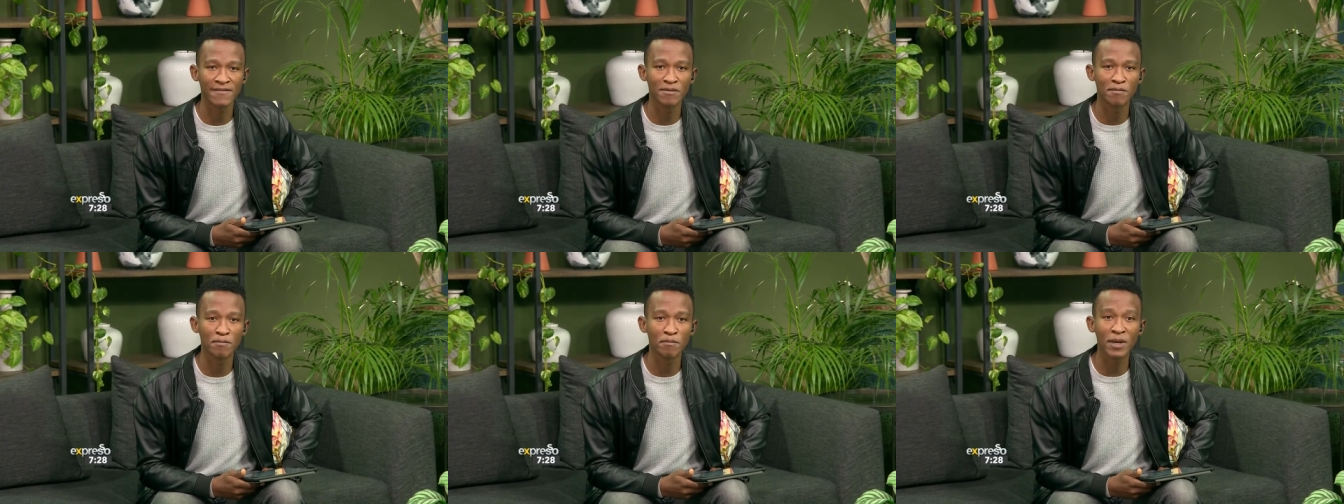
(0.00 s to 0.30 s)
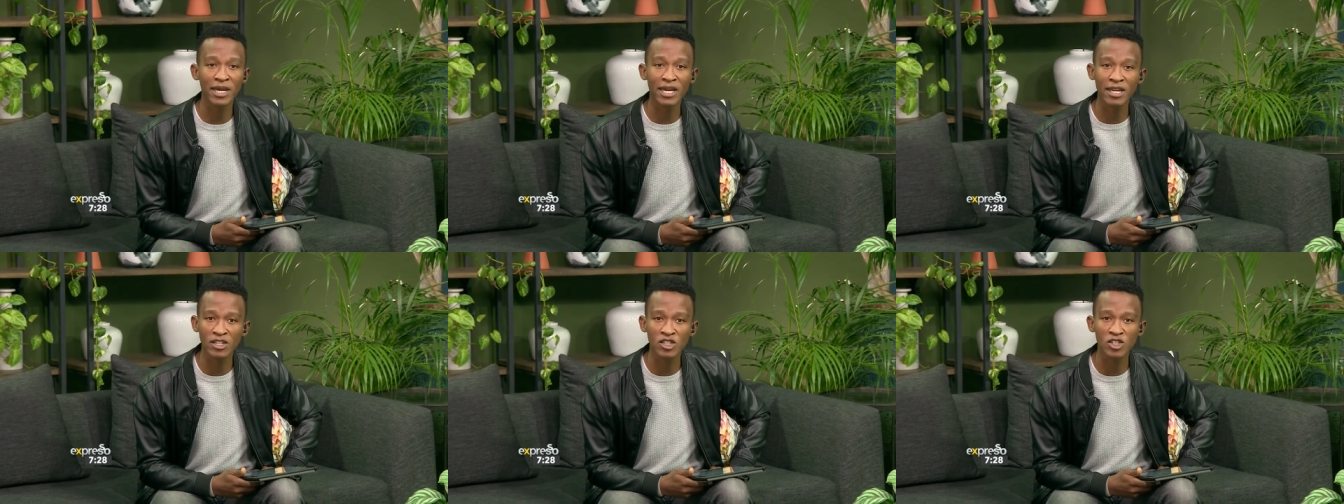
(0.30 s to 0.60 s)

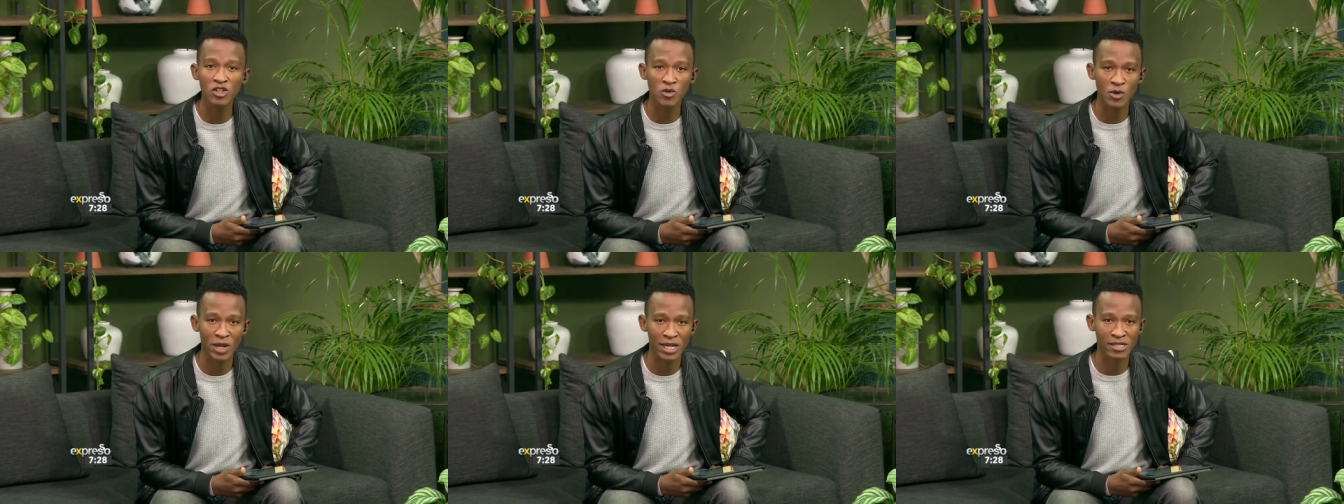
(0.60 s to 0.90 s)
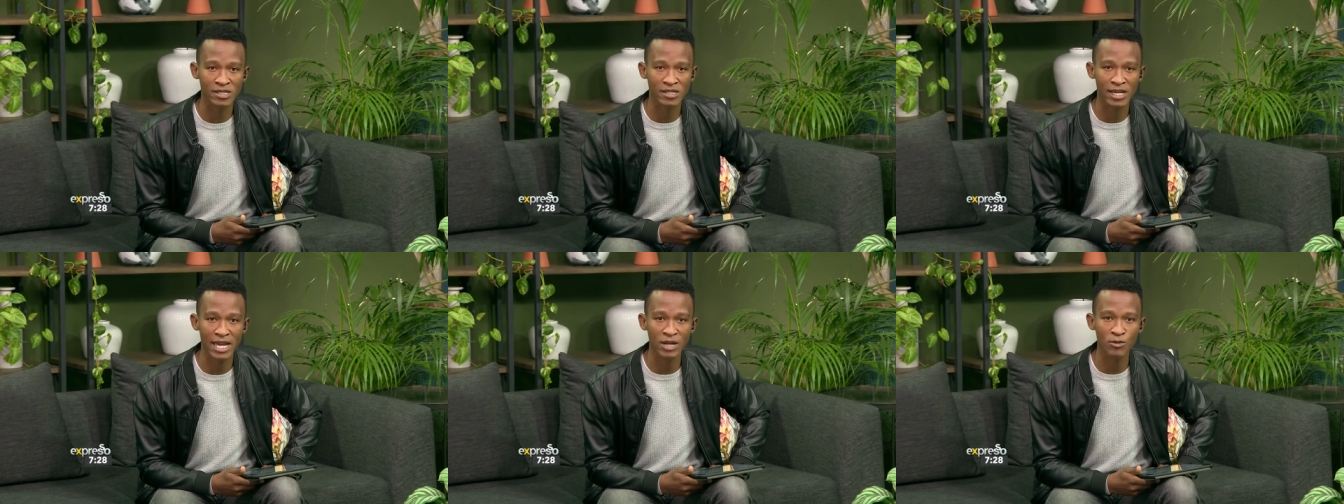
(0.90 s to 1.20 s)
even bigger
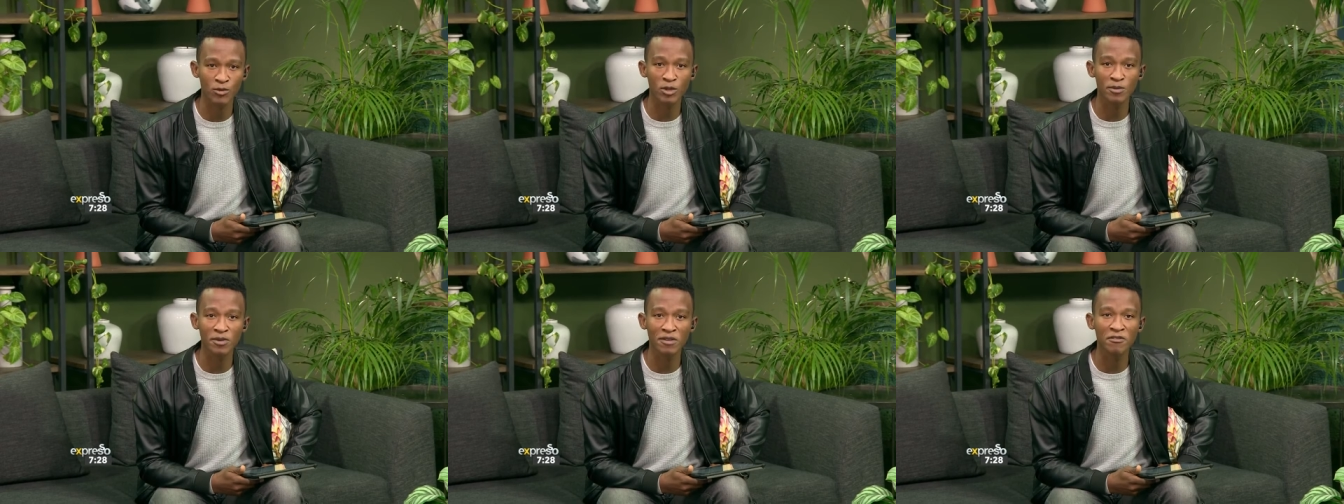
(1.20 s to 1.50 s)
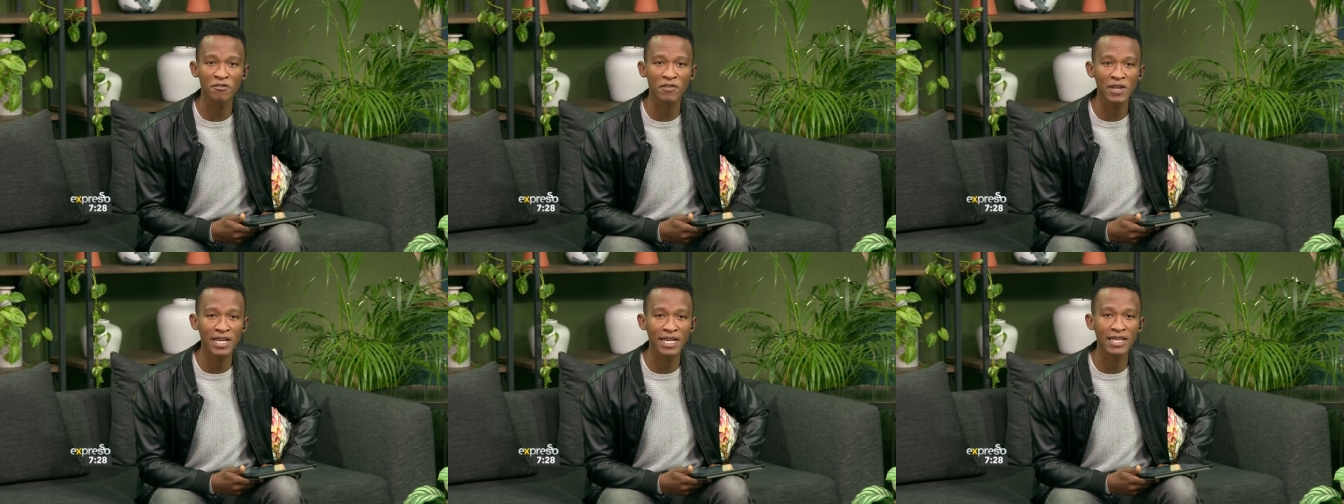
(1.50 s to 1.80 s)
duress and will
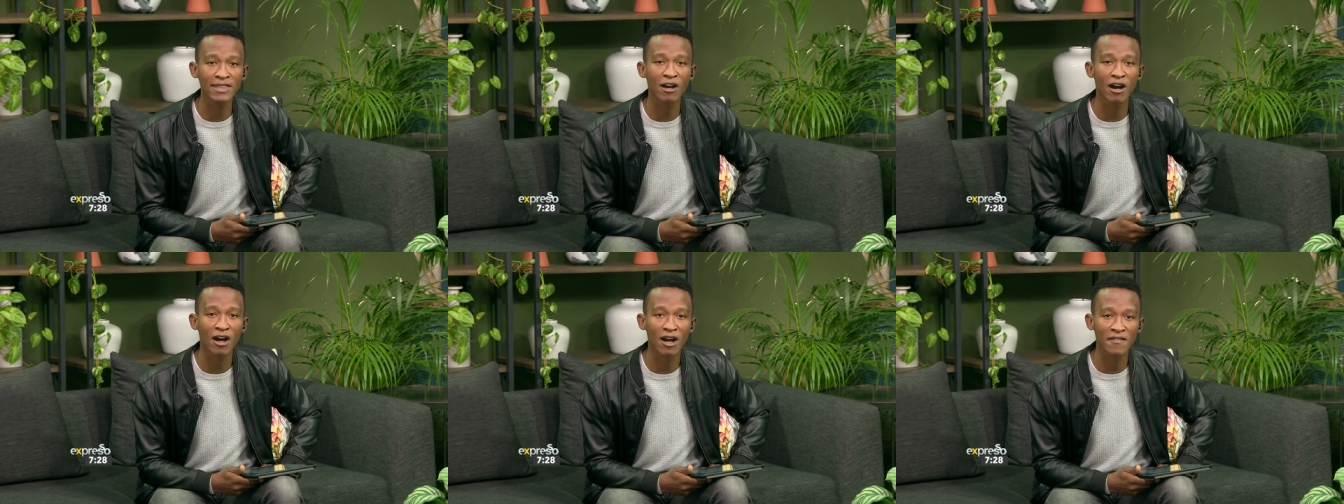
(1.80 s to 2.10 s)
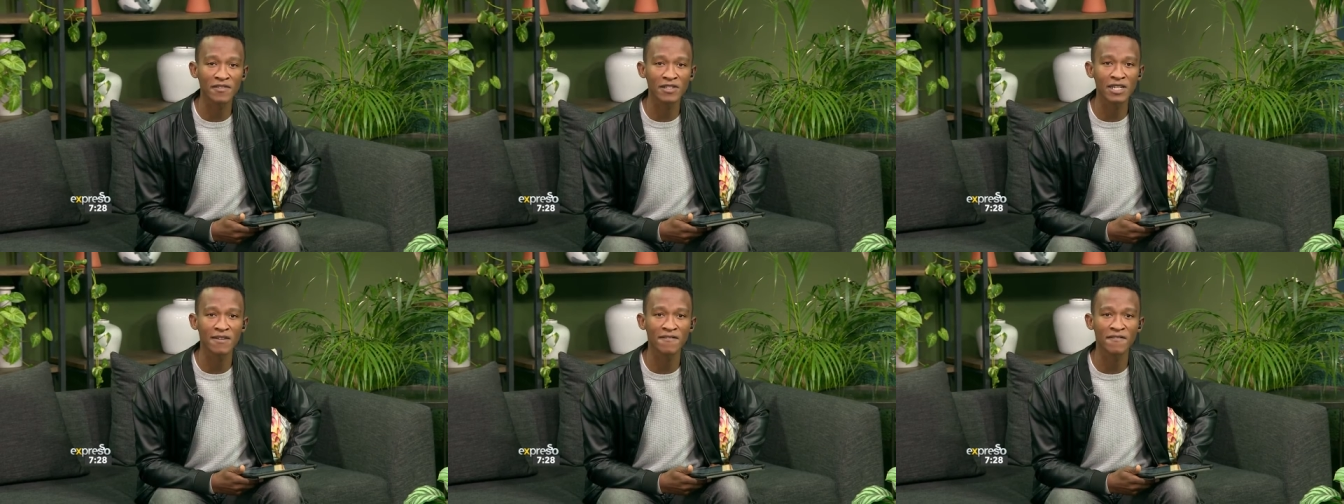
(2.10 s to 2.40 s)
be feeling the
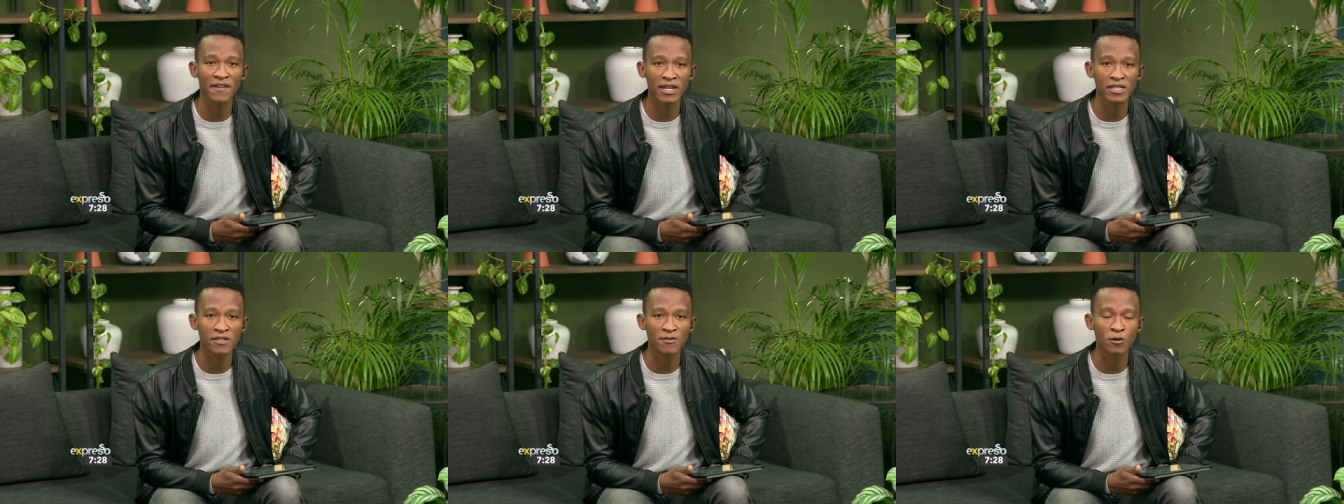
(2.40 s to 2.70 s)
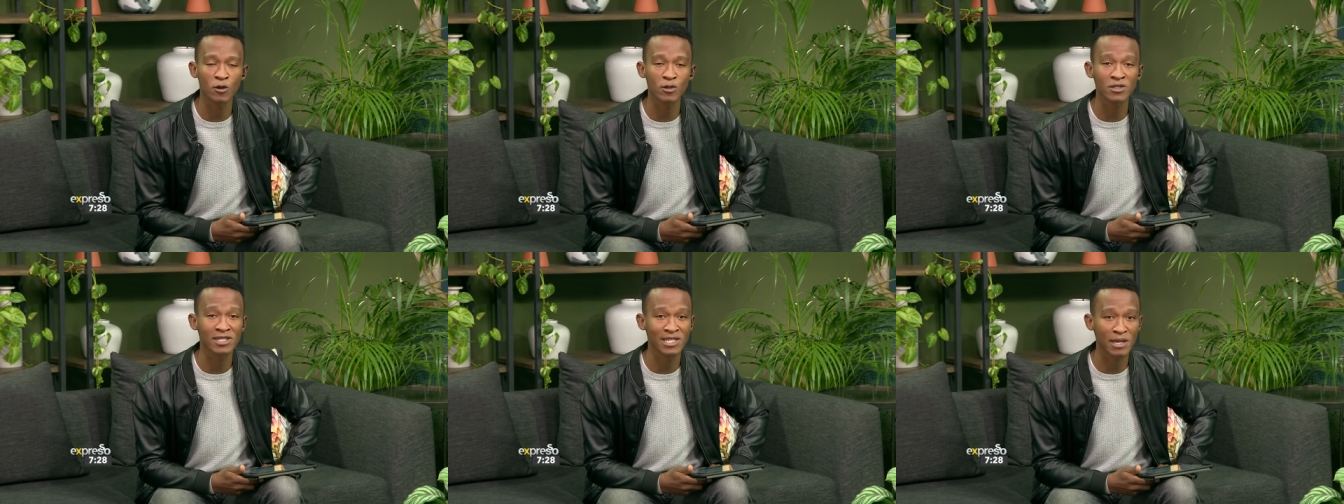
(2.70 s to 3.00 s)
after
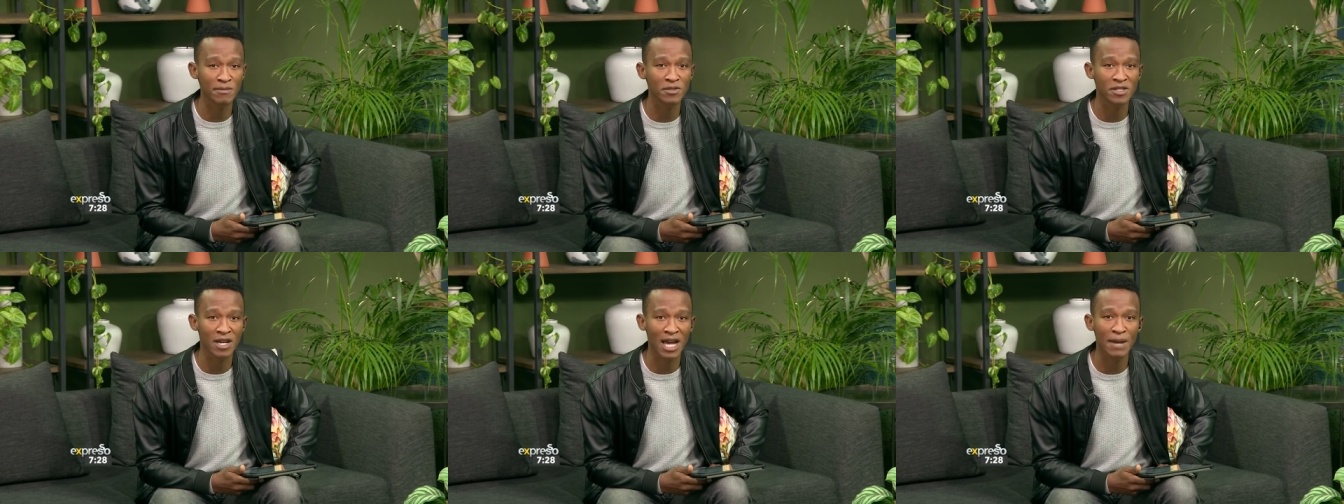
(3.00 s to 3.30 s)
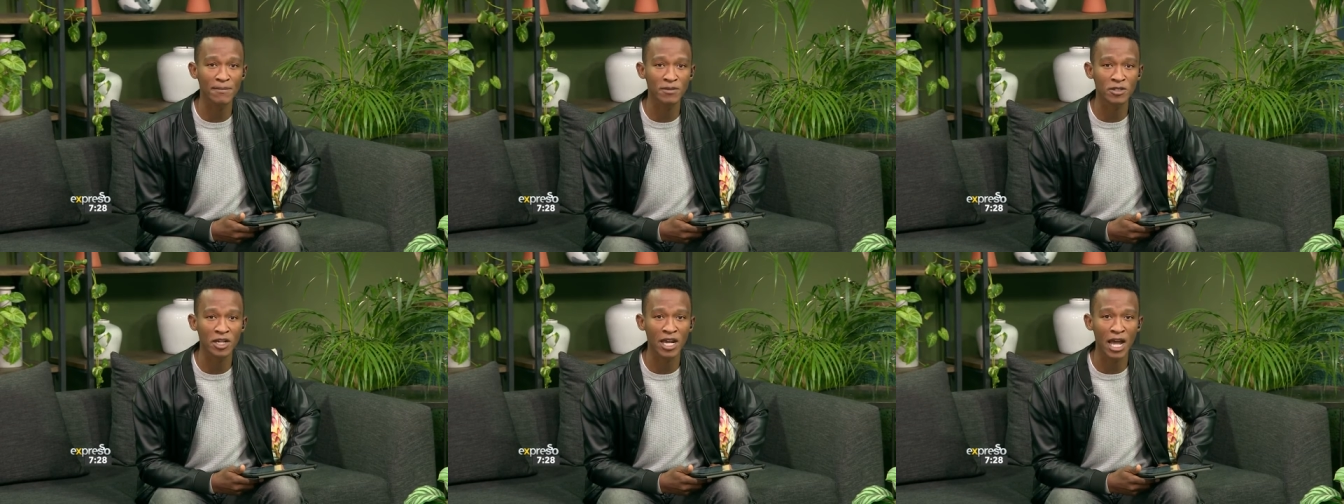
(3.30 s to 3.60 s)
effects for some
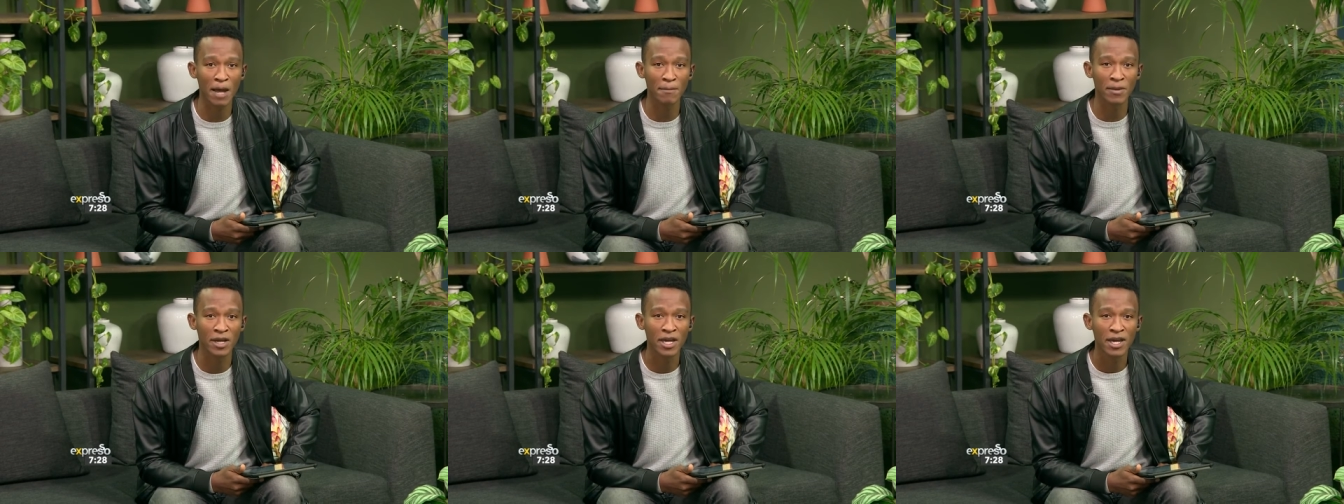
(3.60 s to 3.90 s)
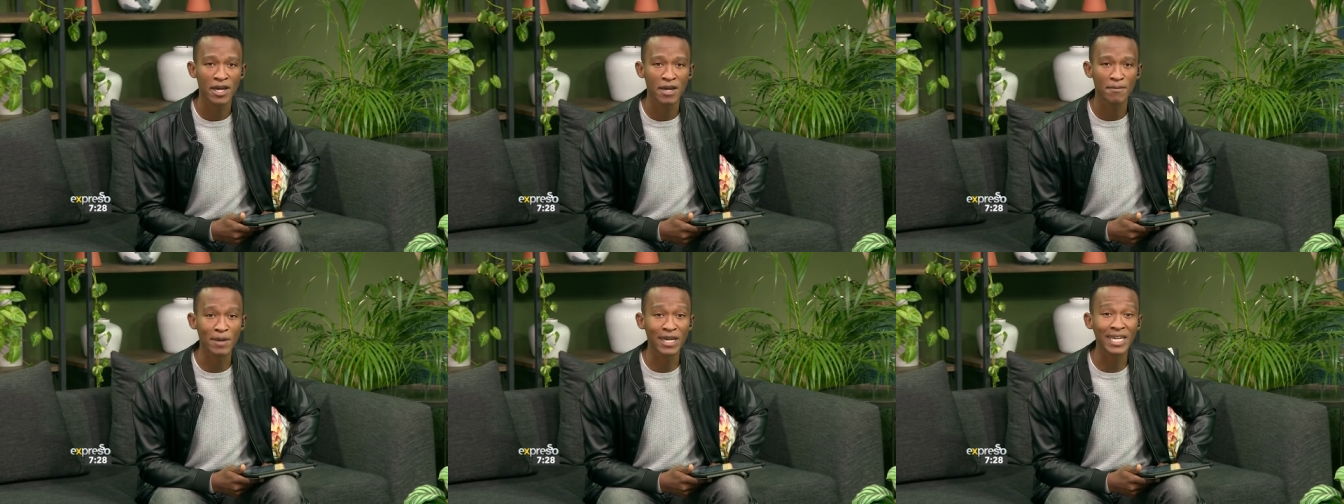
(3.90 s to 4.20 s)
time to come,